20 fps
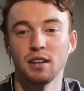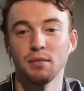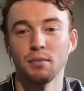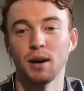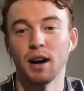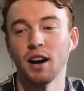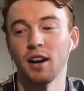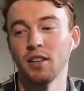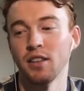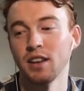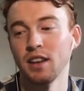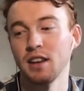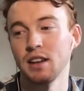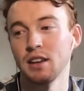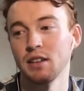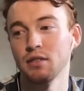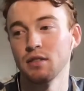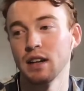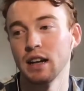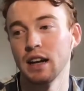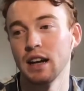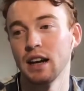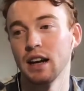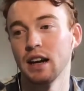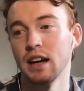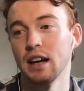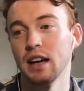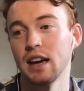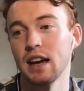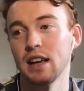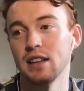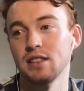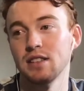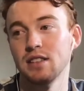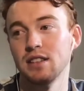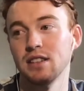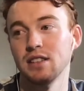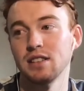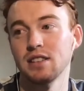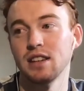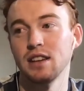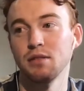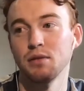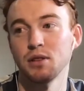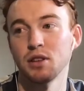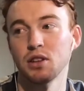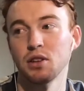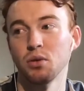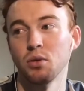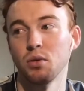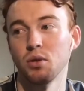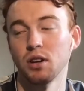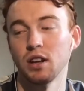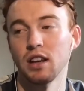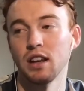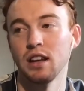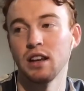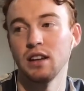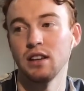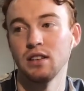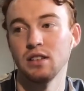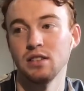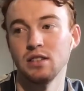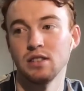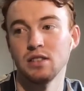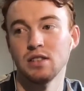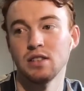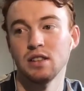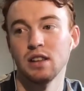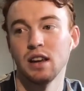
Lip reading: My only hesitancy with Gorney is